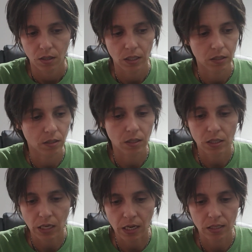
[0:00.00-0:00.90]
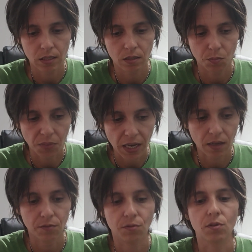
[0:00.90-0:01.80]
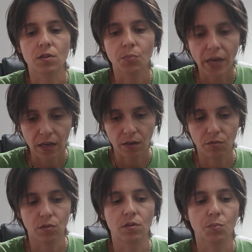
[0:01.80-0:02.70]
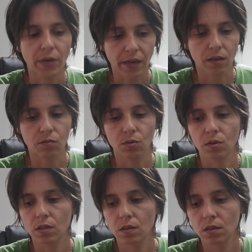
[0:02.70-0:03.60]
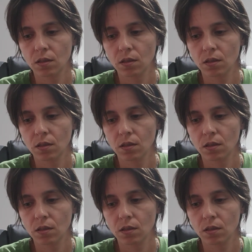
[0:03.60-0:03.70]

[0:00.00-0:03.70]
It's this constant back and forth, back and forth, back and forth,